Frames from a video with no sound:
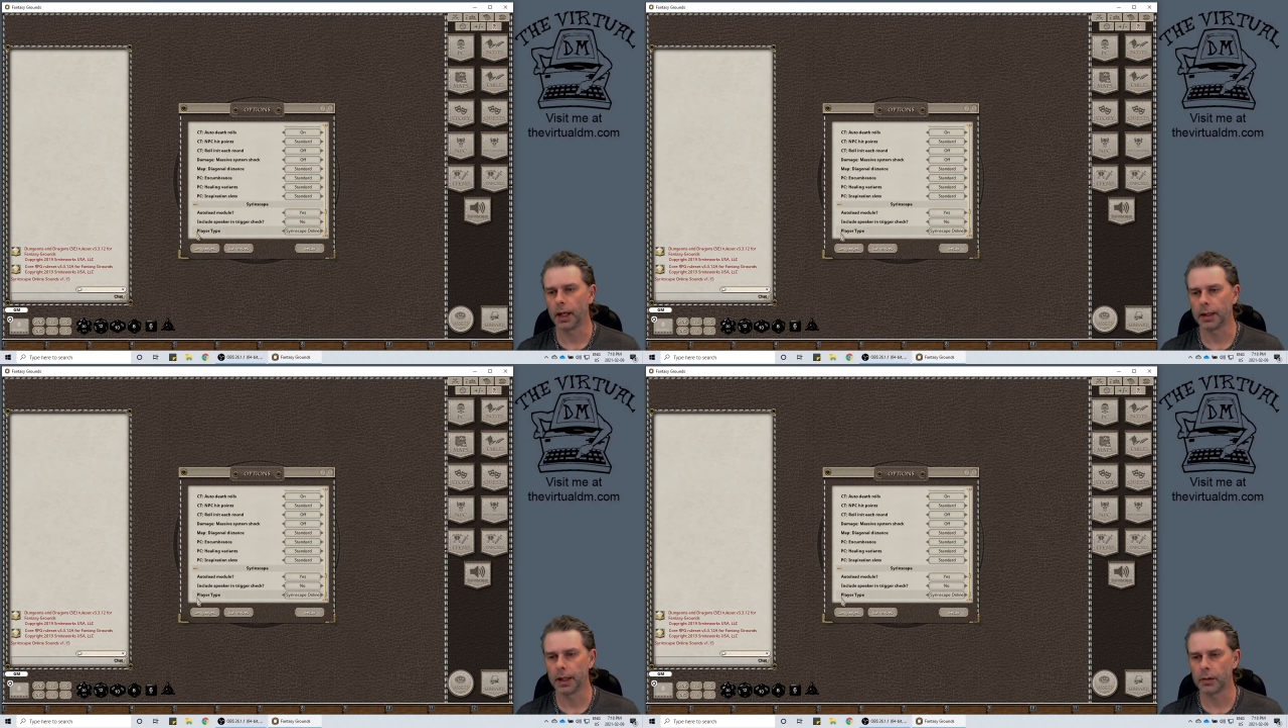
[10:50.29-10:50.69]

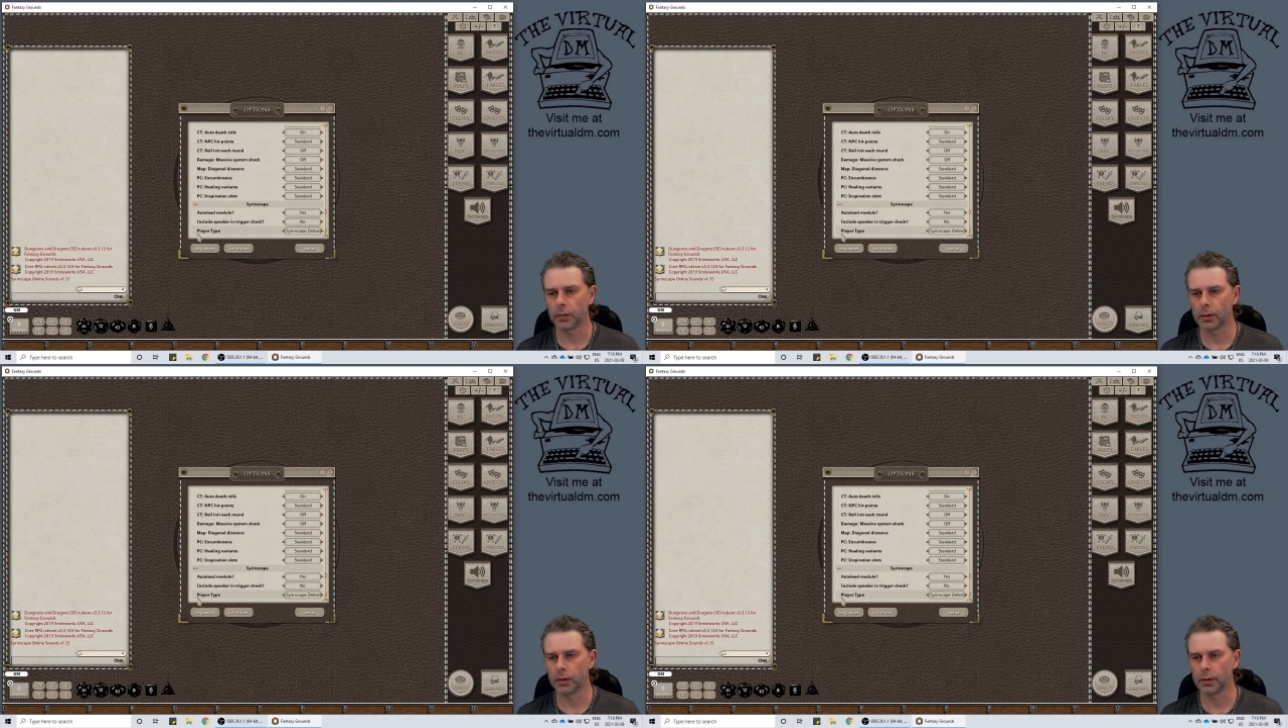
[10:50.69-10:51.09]
And
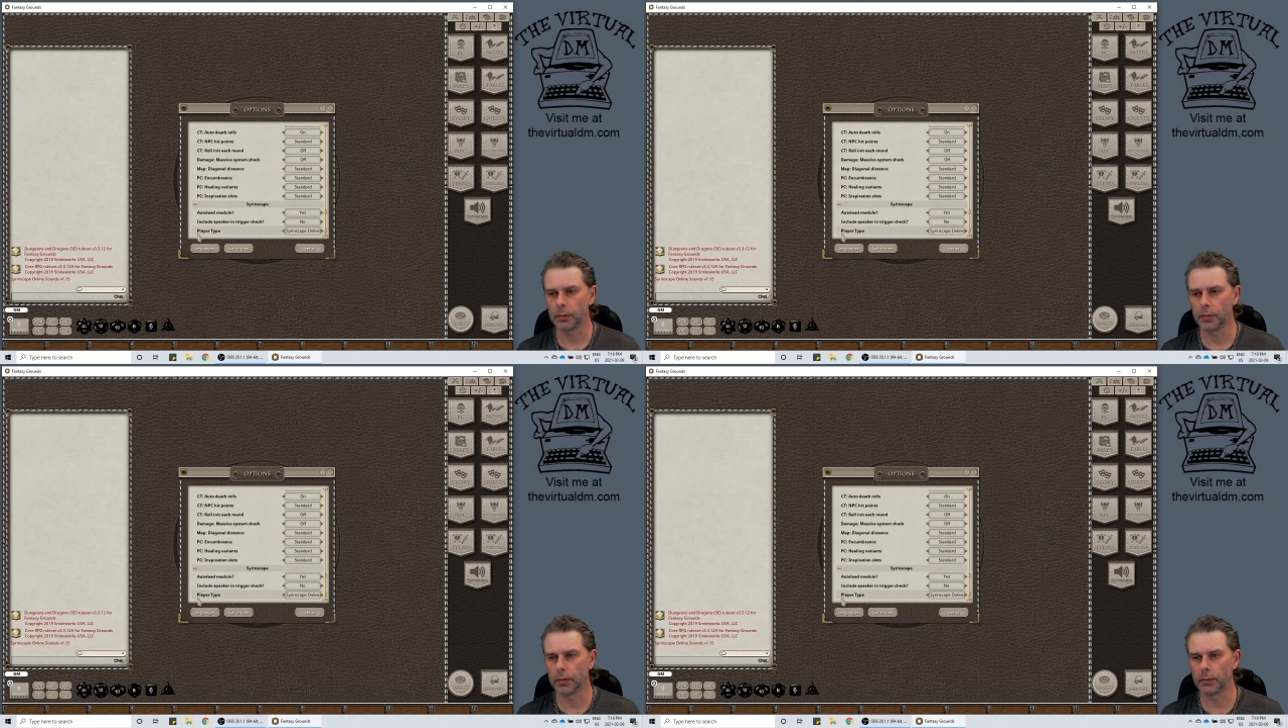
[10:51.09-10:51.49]
then
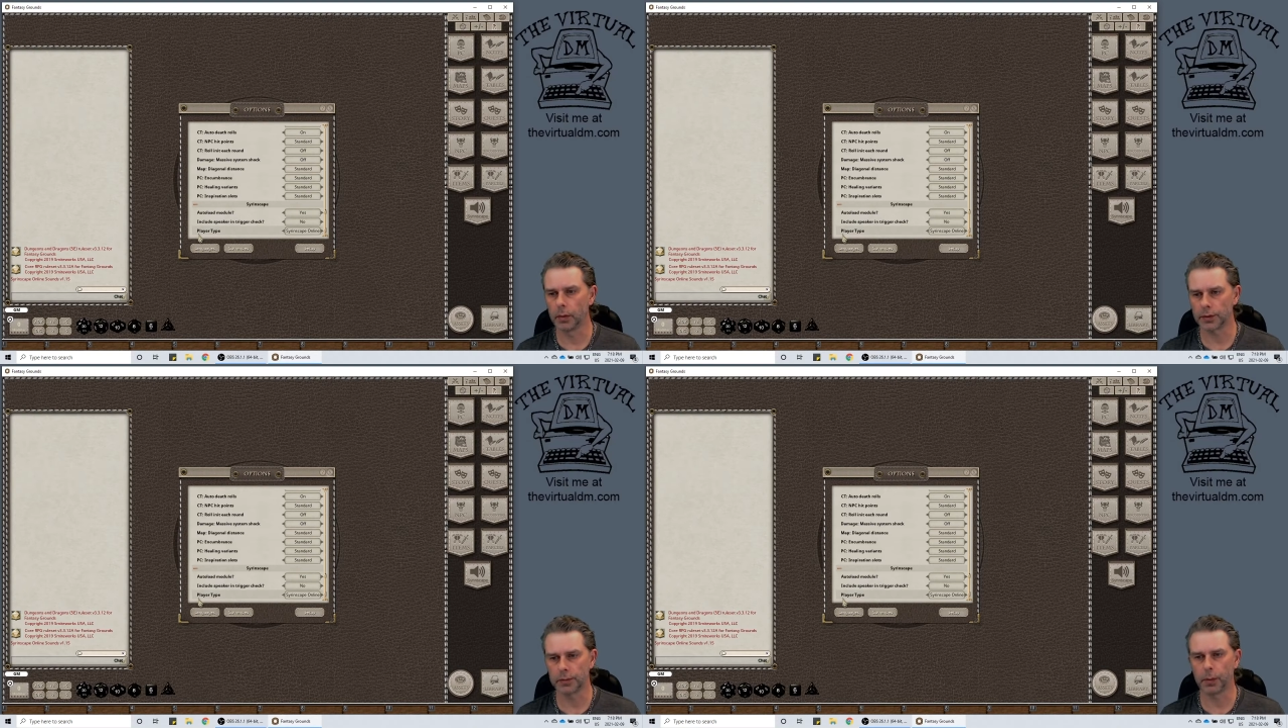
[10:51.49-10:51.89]

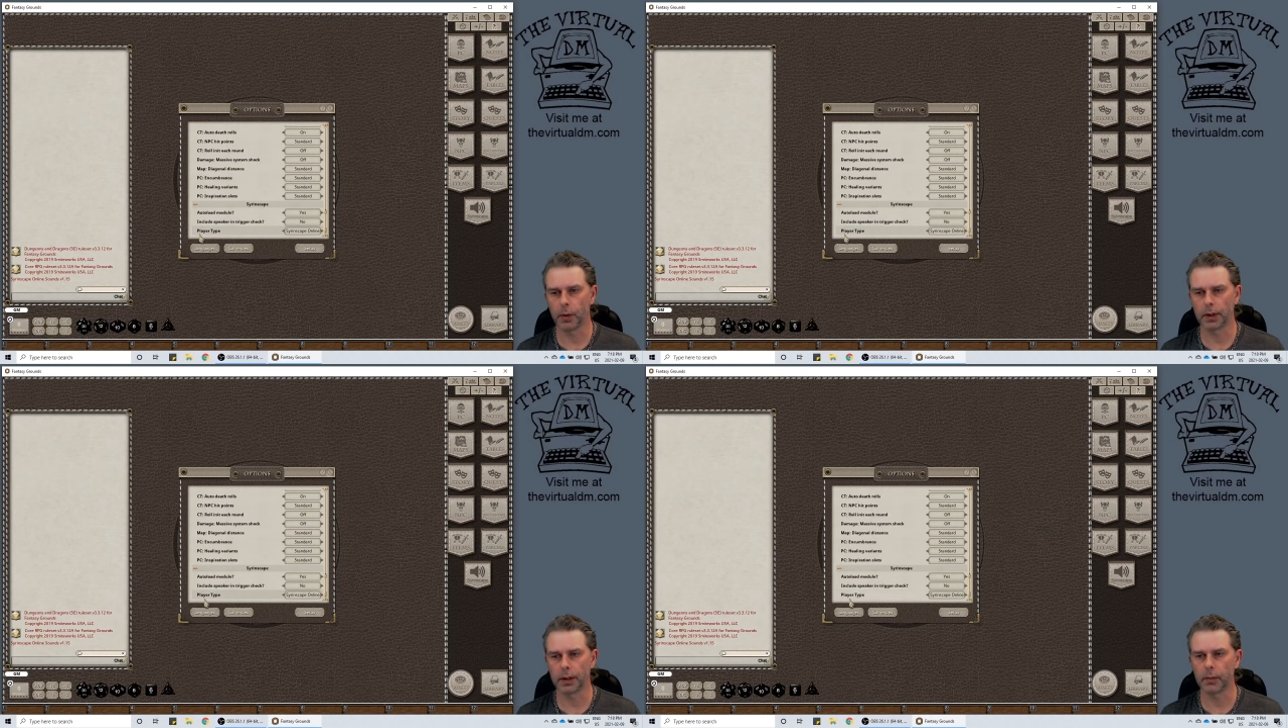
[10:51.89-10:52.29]
most
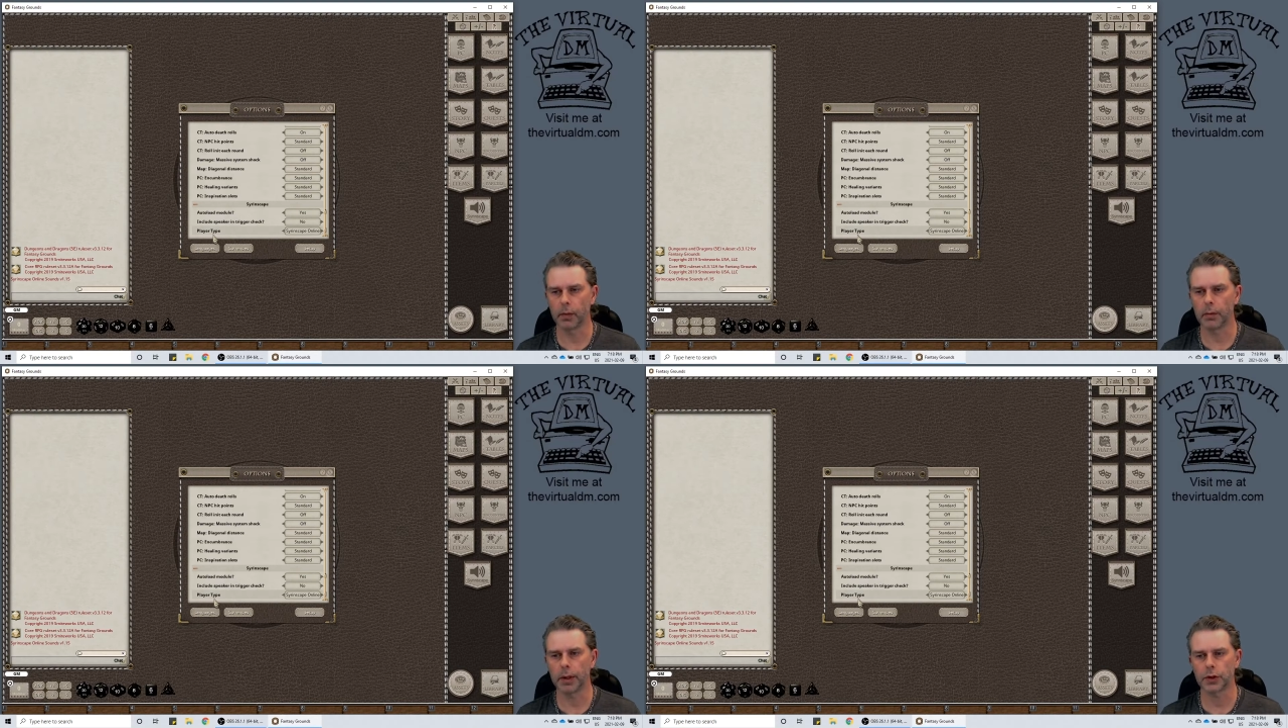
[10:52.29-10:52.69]
importantly, we
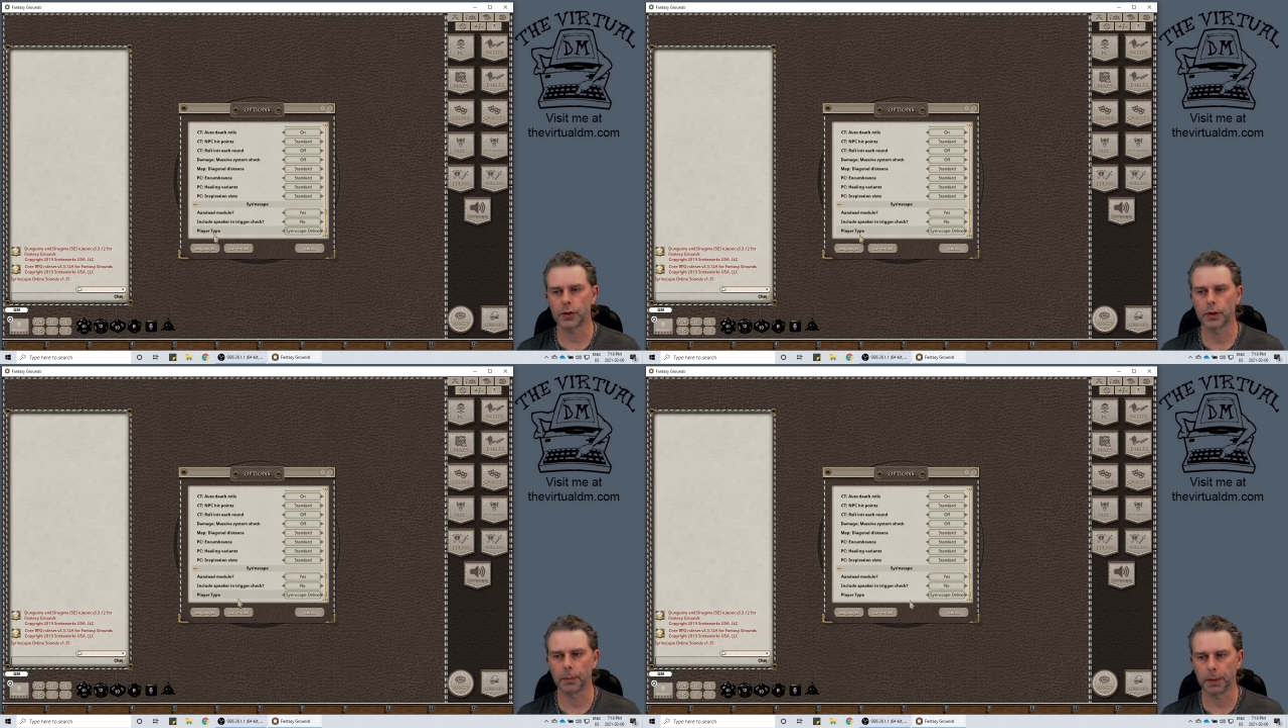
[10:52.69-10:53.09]
want to make
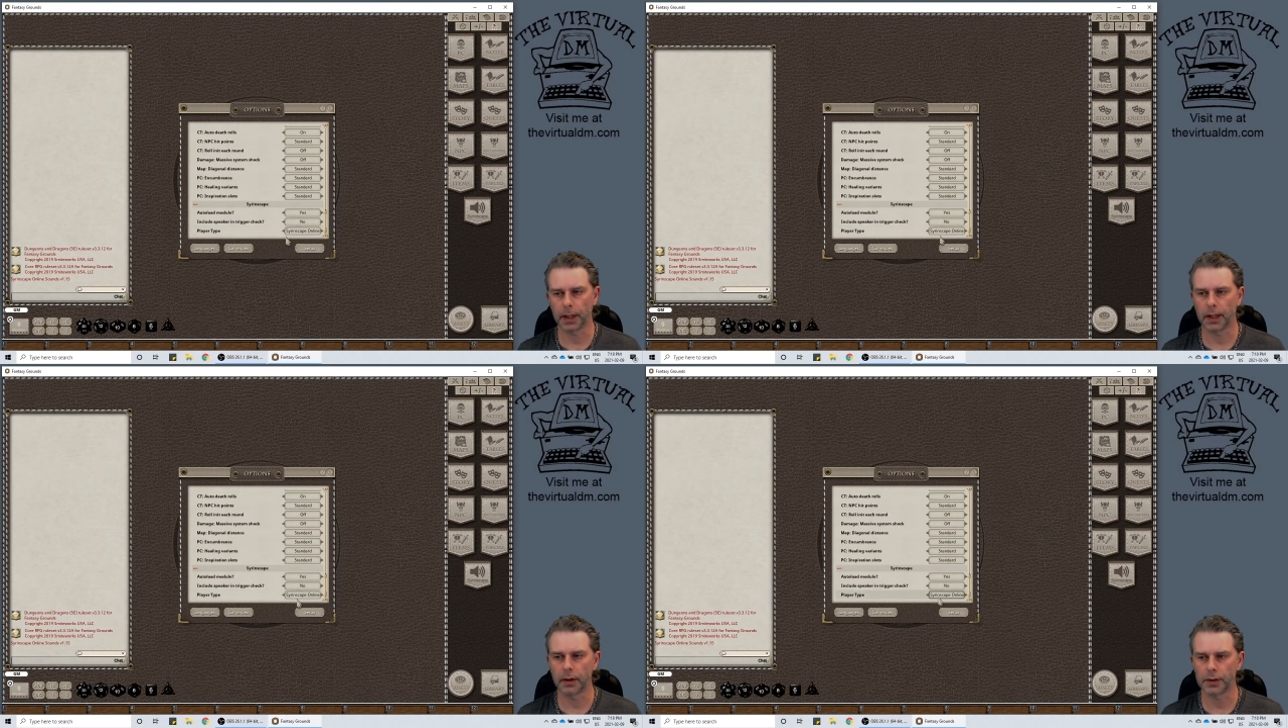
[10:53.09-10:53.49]
sure the
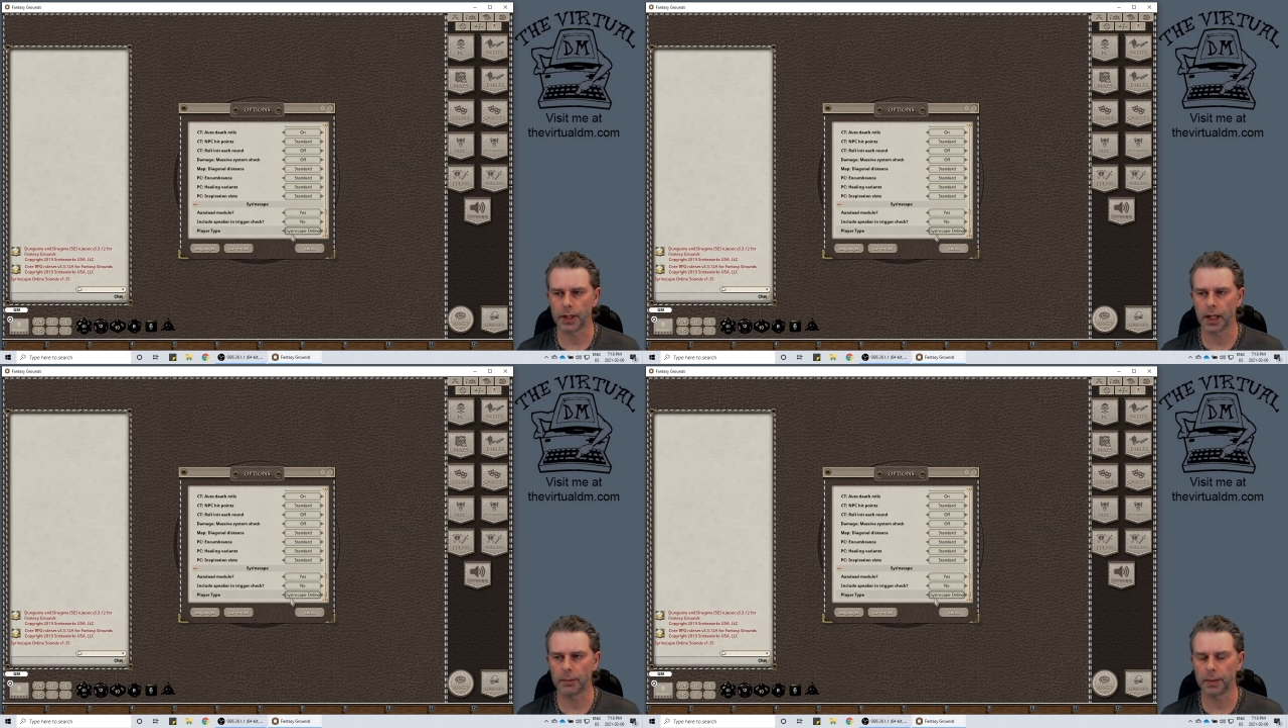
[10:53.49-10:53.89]
player
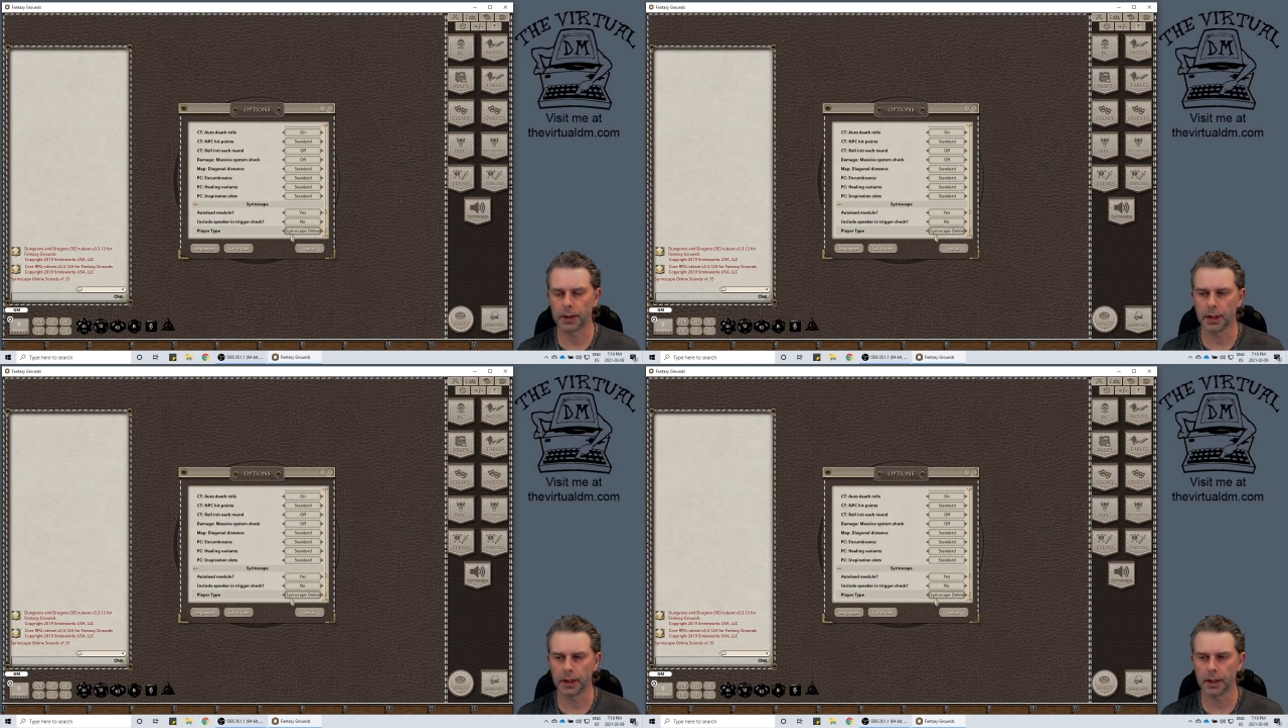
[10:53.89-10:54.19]
type